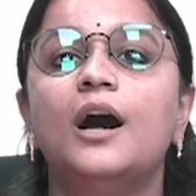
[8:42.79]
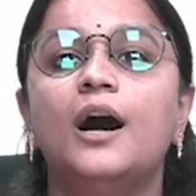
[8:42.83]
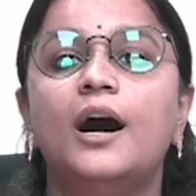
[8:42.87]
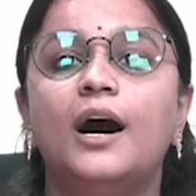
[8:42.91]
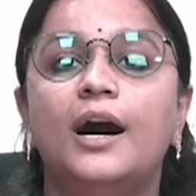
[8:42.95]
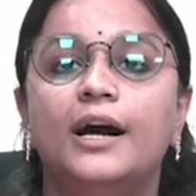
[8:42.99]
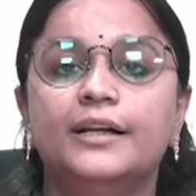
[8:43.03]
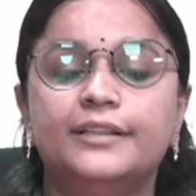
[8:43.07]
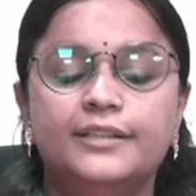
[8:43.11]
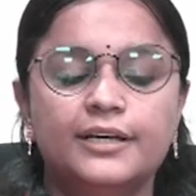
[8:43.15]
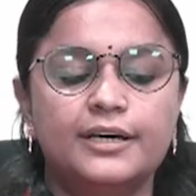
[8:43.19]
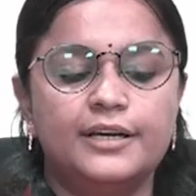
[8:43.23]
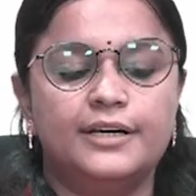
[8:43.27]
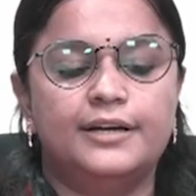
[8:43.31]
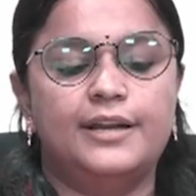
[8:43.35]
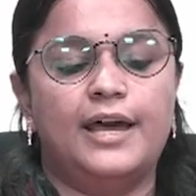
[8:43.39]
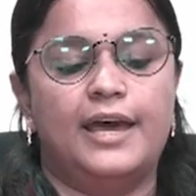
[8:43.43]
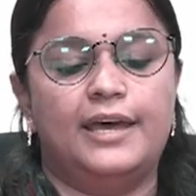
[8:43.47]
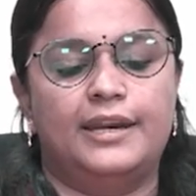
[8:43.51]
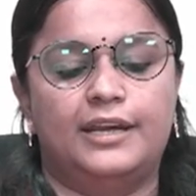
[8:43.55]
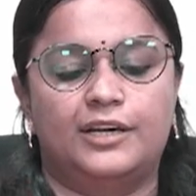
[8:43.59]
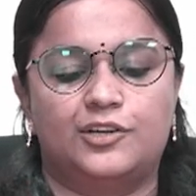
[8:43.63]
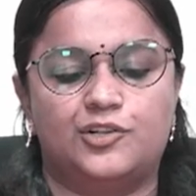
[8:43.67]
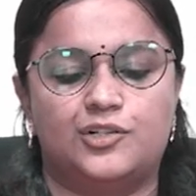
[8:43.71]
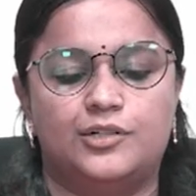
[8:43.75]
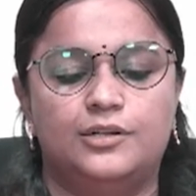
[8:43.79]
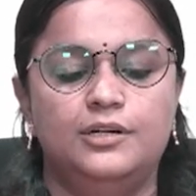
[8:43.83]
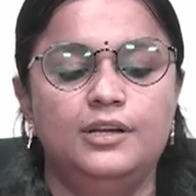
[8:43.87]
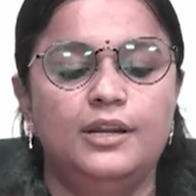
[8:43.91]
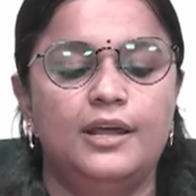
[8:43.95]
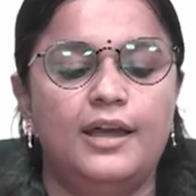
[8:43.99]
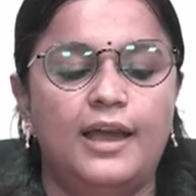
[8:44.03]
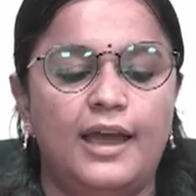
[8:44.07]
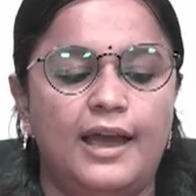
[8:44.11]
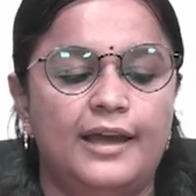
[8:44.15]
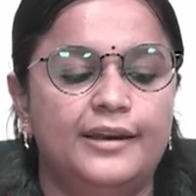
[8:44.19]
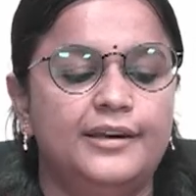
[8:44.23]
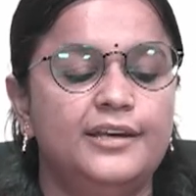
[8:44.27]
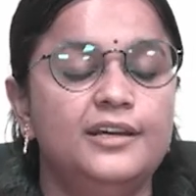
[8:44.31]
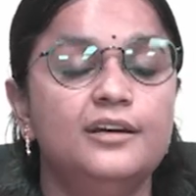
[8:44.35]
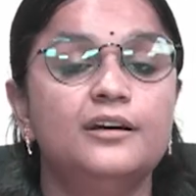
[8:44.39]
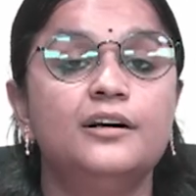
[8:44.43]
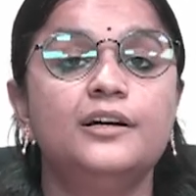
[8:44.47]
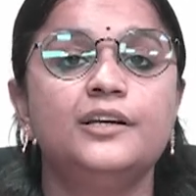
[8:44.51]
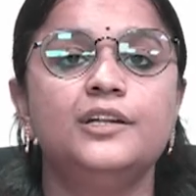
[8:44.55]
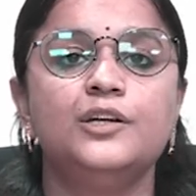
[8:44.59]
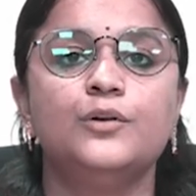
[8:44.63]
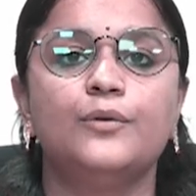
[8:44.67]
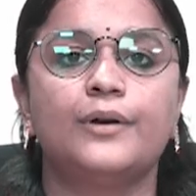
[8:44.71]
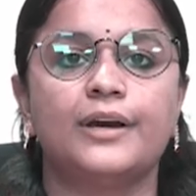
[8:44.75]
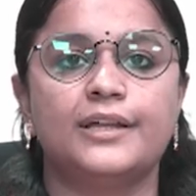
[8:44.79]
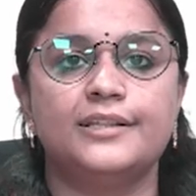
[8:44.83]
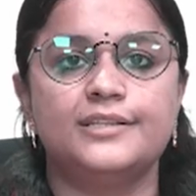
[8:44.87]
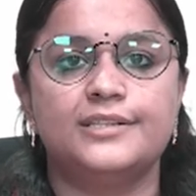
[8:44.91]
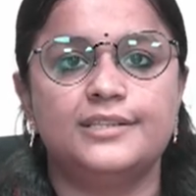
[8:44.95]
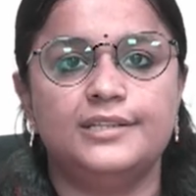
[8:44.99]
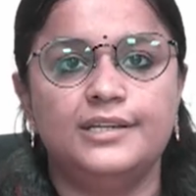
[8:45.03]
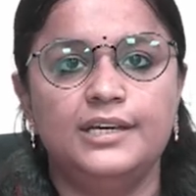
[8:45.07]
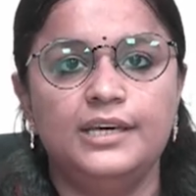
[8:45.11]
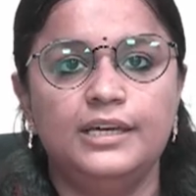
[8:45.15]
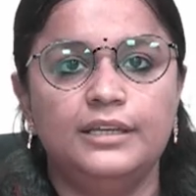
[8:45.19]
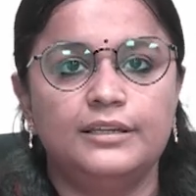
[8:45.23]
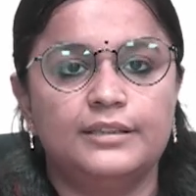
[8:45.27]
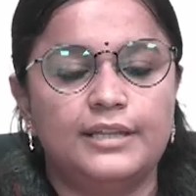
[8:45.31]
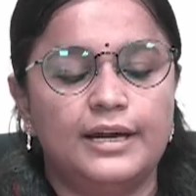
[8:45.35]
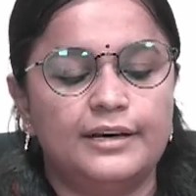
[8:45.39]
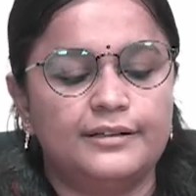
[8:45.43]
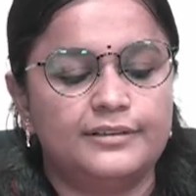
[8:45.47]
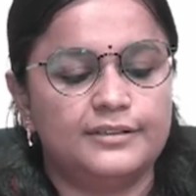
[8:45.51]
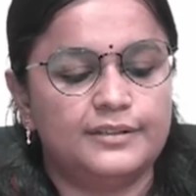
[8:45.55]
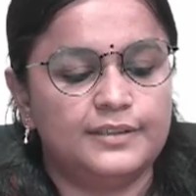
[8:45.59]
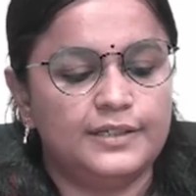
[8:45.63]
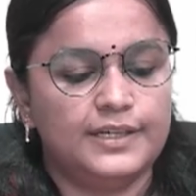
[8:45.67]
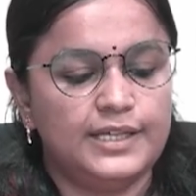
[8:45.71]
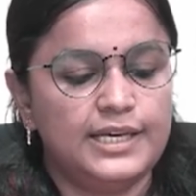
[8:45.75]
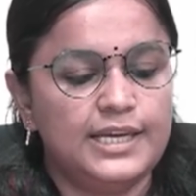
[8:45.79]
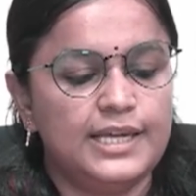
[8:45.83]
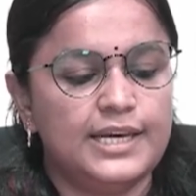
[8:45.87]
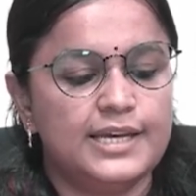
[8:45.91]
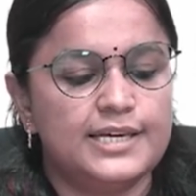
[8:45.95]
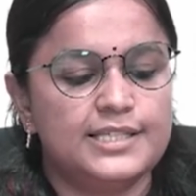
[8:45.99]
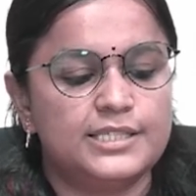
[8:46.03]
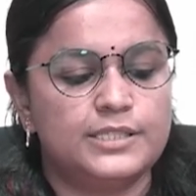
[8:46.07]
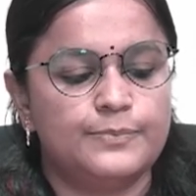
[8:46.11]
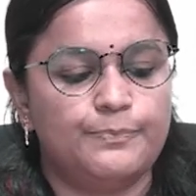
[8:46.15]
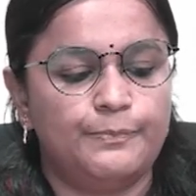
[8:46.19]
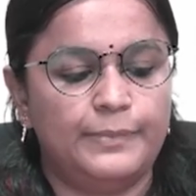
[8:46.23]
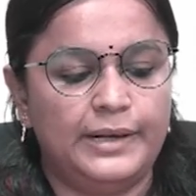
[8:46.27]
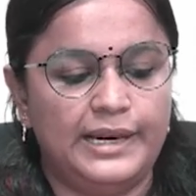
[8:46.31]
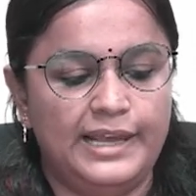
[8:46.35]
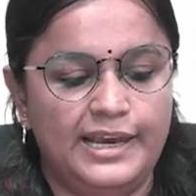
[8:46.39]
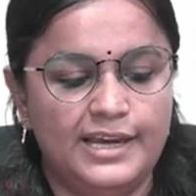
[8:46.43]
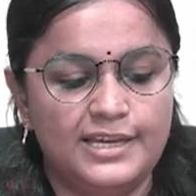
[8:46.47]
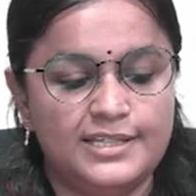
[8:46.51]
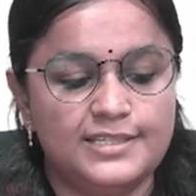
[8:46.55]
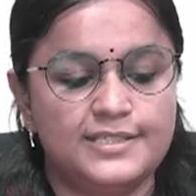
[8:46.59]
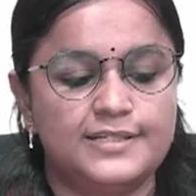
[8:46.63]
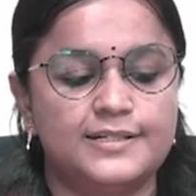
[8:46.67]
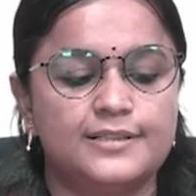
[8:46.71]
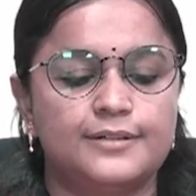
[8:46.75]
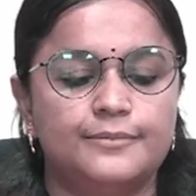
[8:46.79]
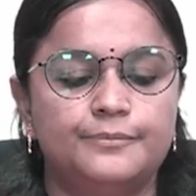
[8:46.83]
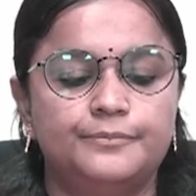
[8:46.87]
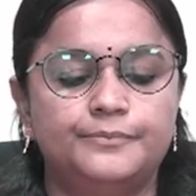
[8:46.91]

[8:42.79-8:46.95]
other direction, and here you can see that 3 is placed